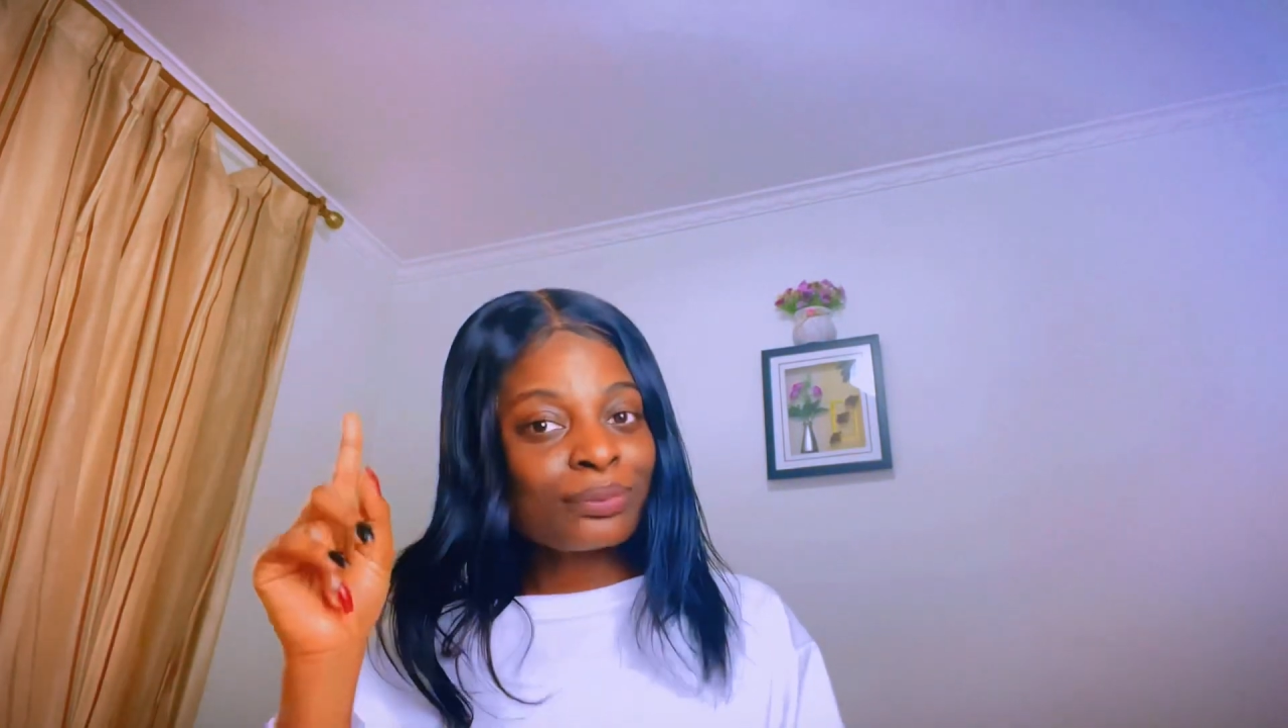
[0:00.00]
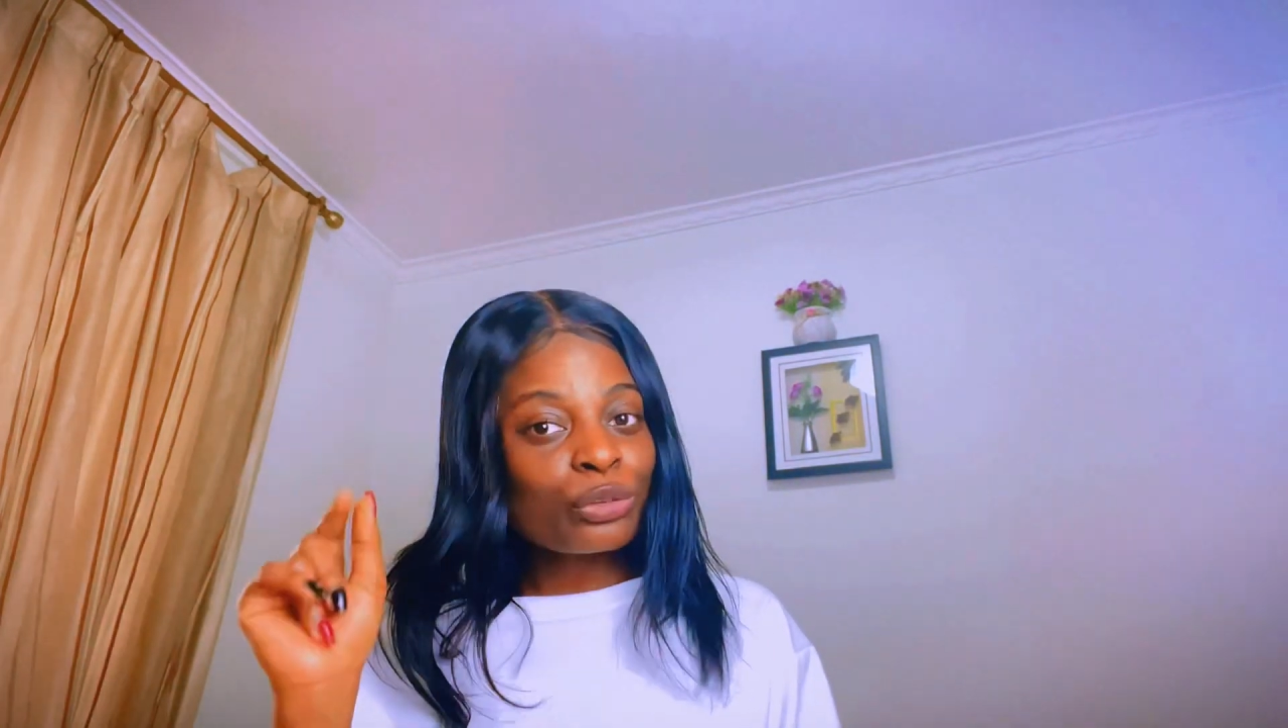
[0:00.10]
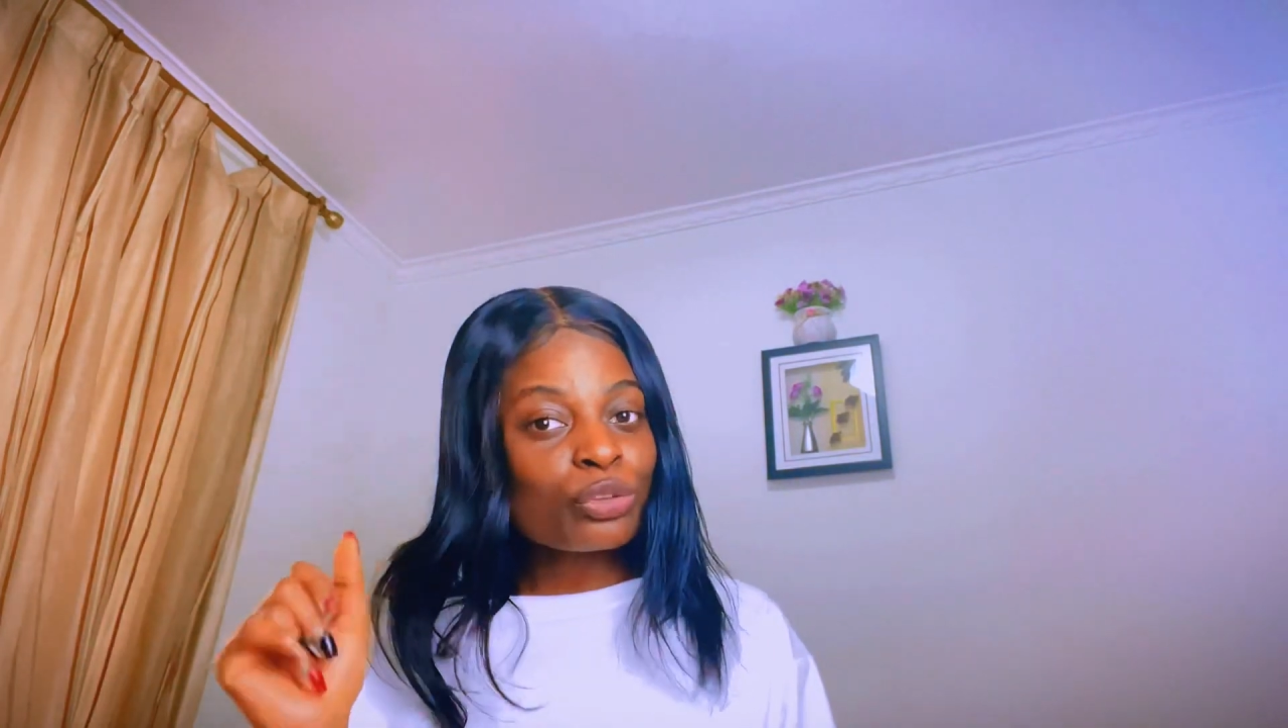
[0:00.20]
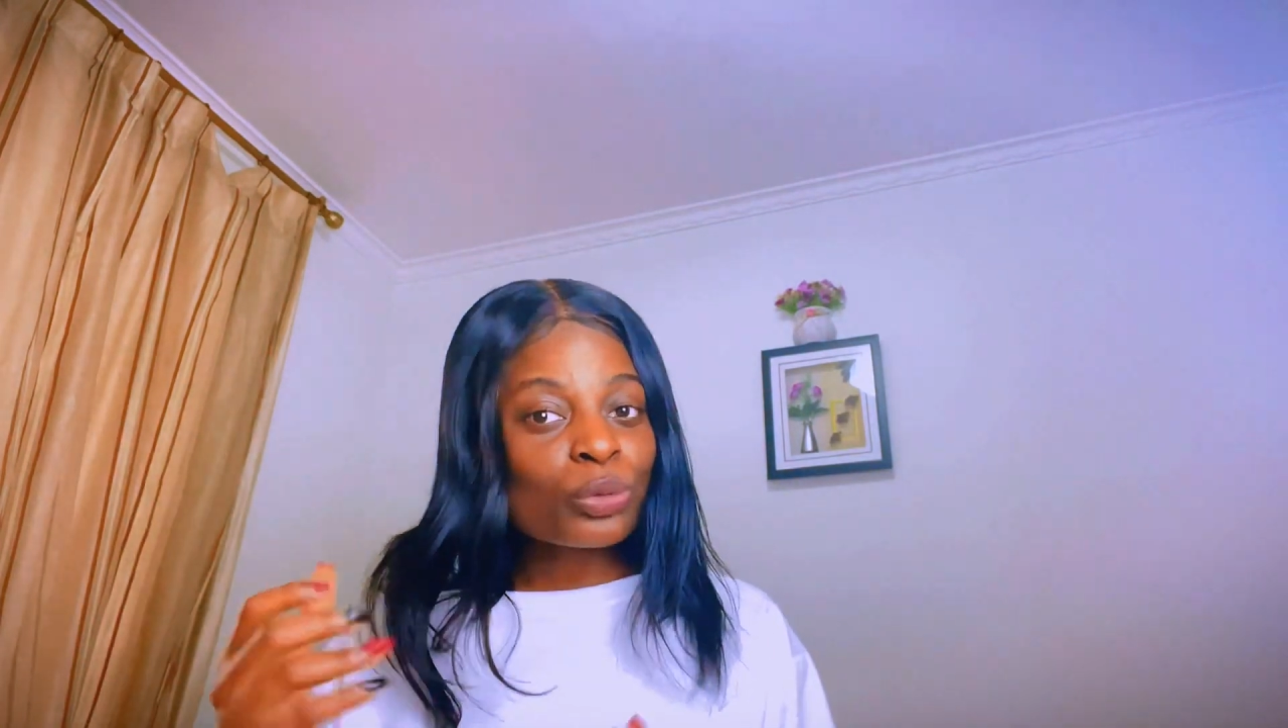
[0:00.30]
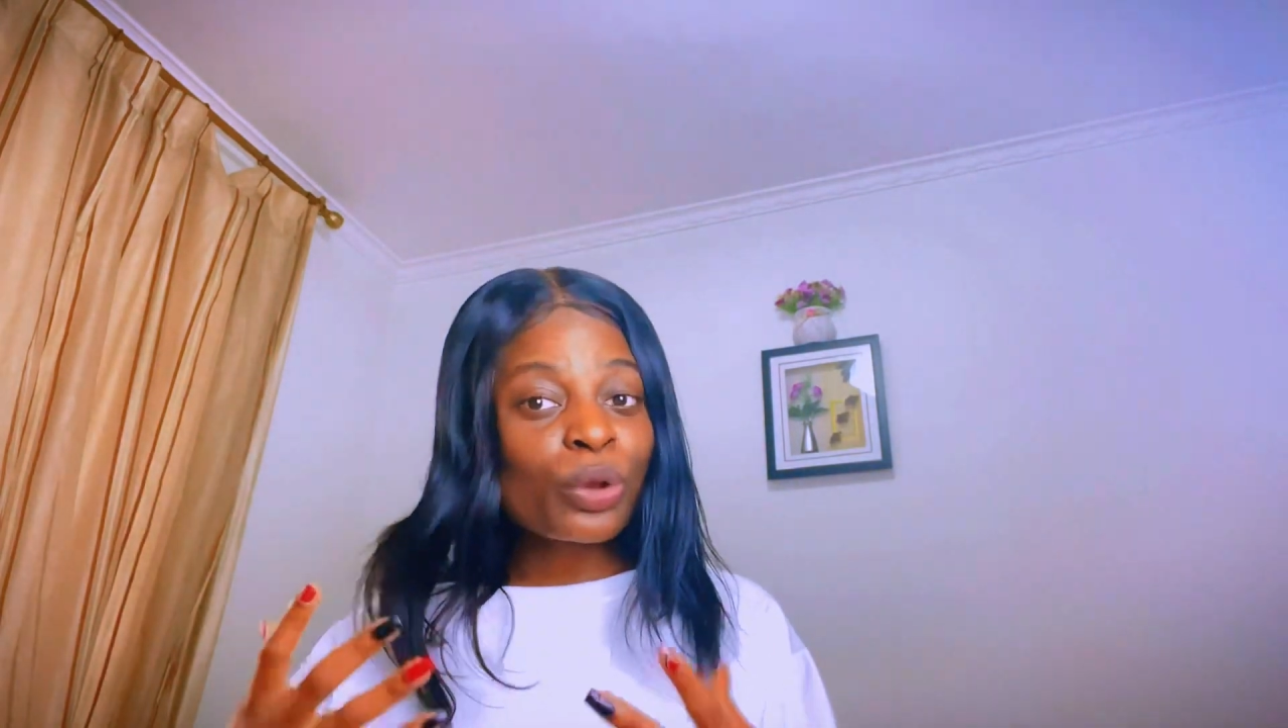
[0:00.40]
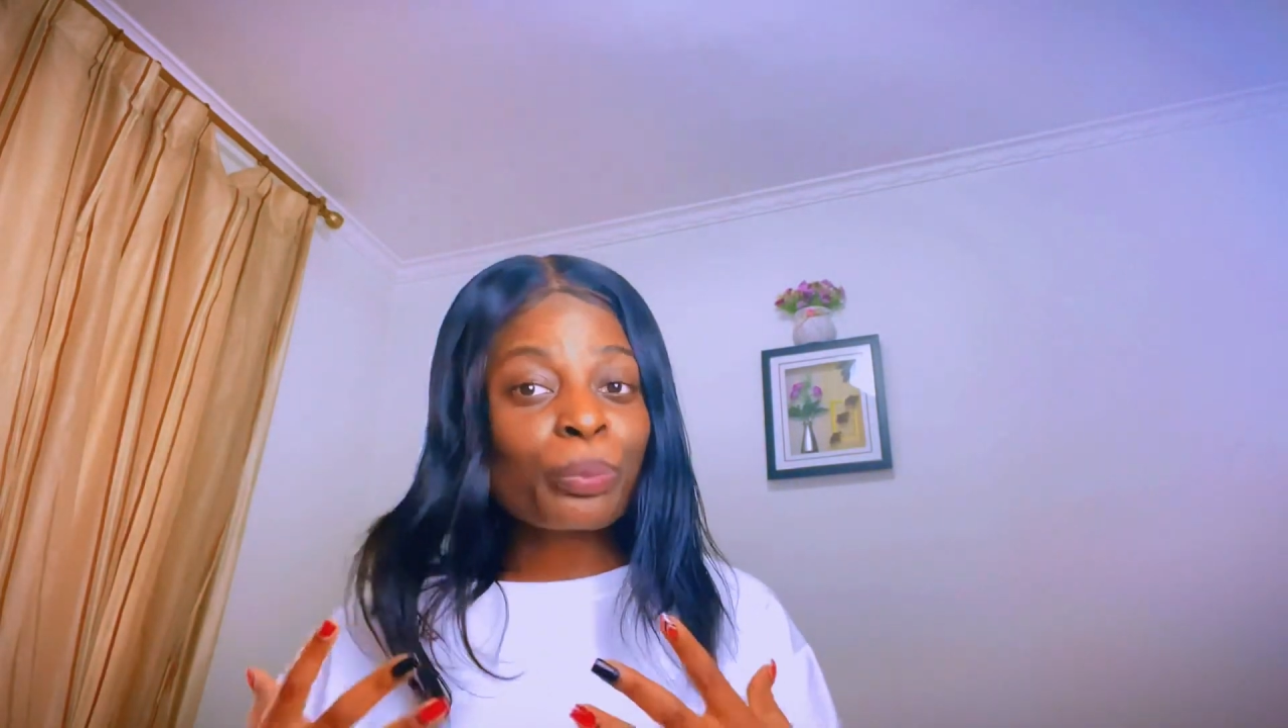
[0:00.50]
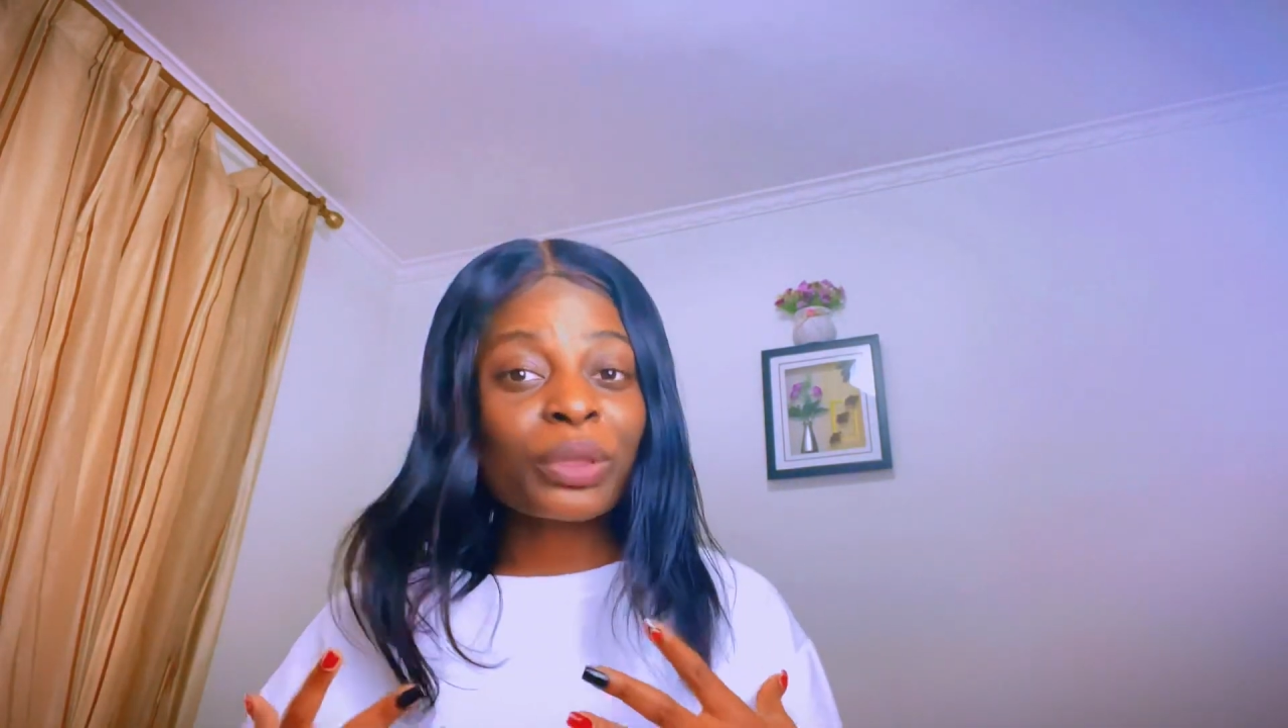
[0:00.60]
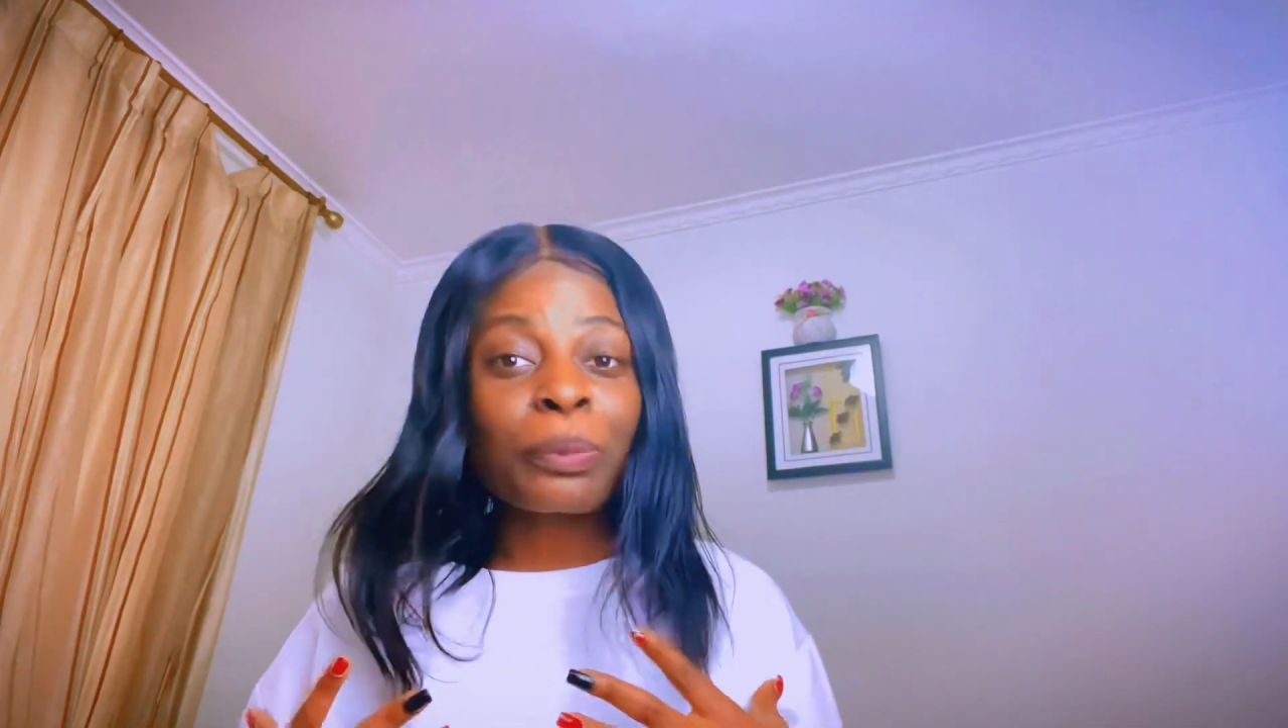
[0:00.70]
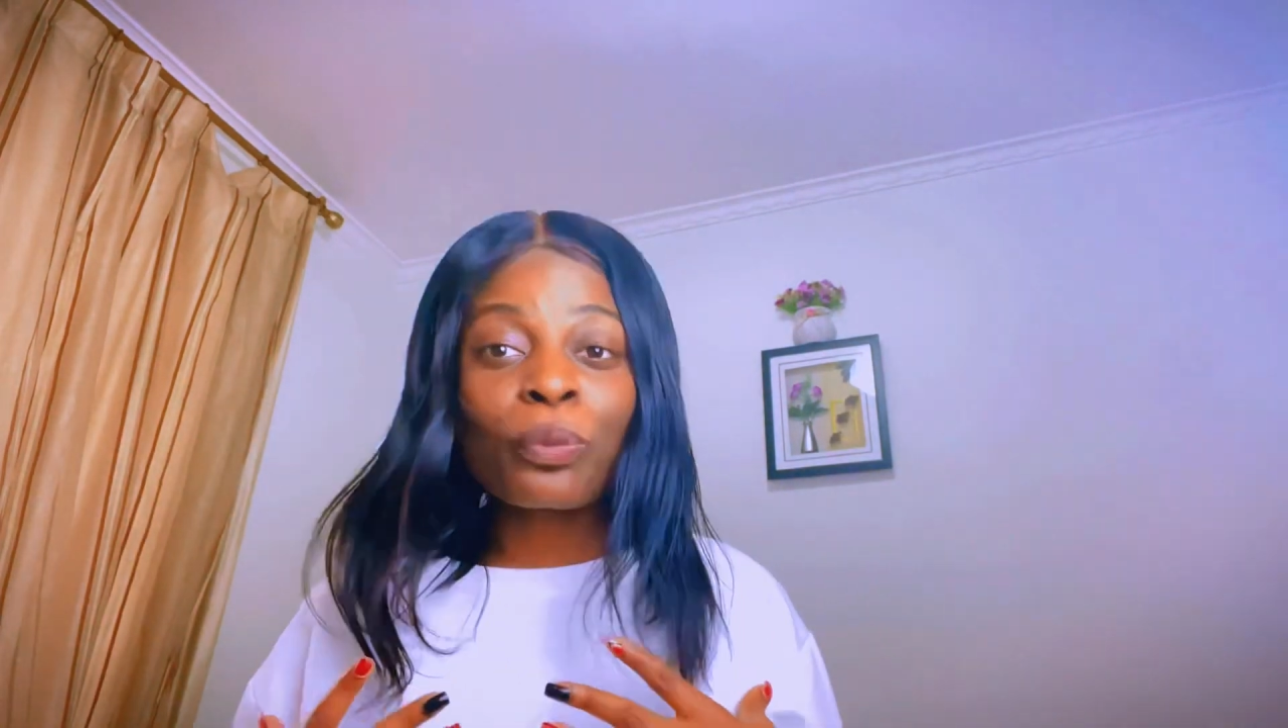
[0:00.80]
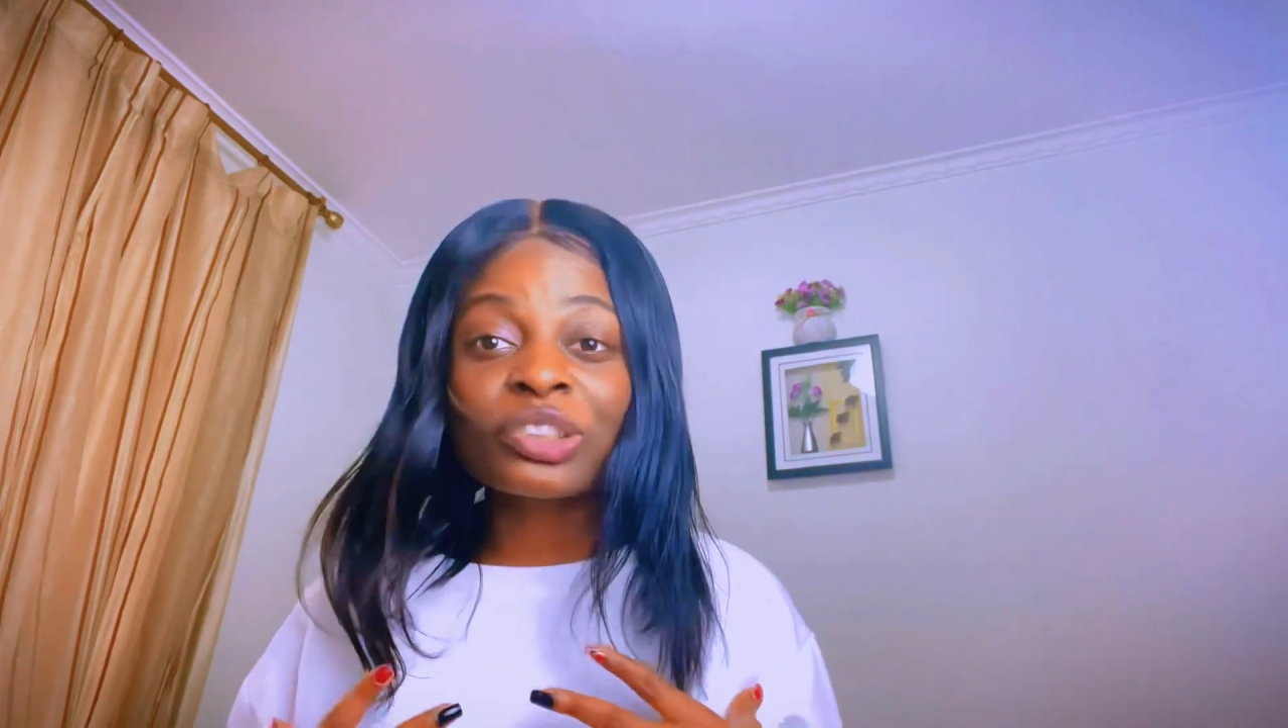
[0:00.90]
just keep